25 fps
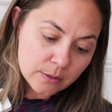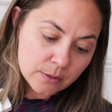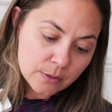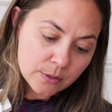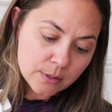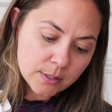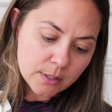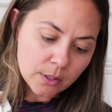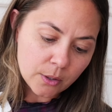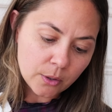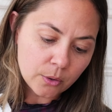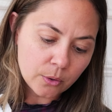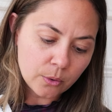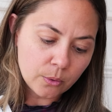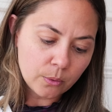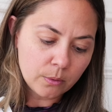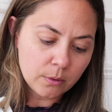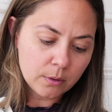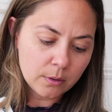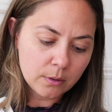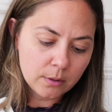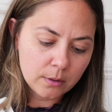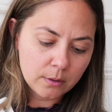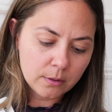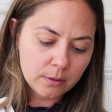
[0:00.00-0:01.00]

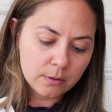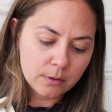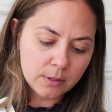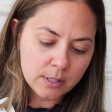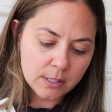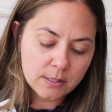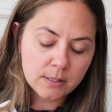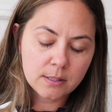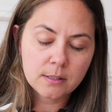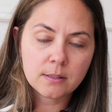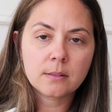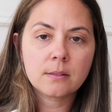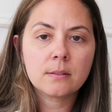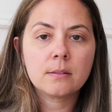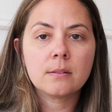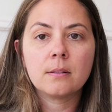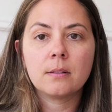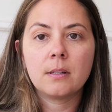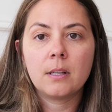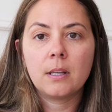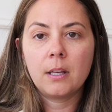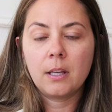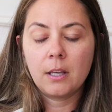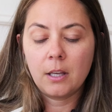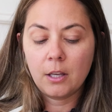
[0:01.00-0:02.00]
So this
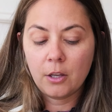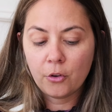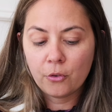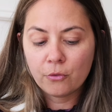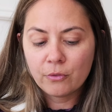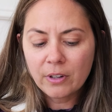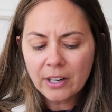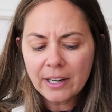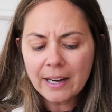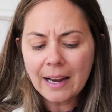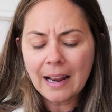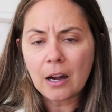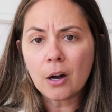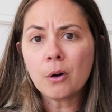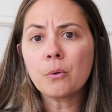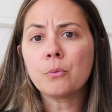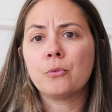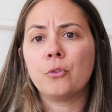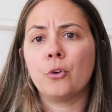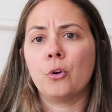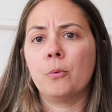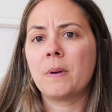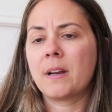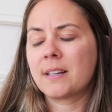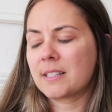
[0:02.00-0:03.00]
very
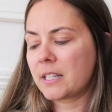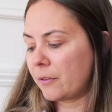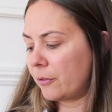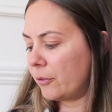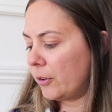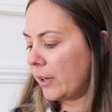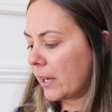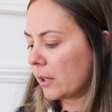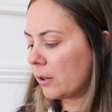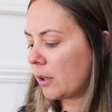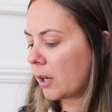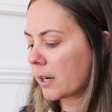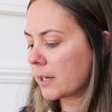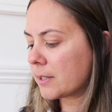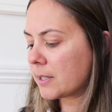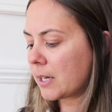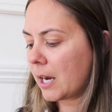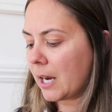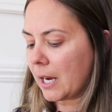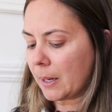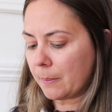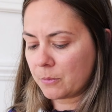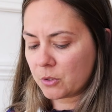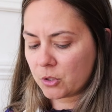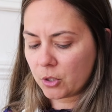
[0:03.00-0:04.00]
helpful because I feel like a lot of
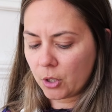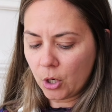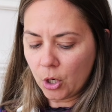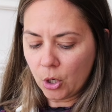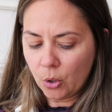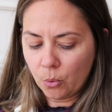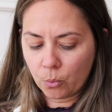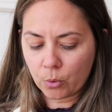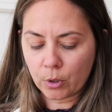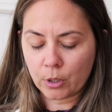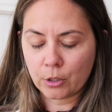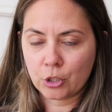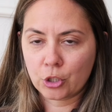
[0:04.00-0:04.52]
times we're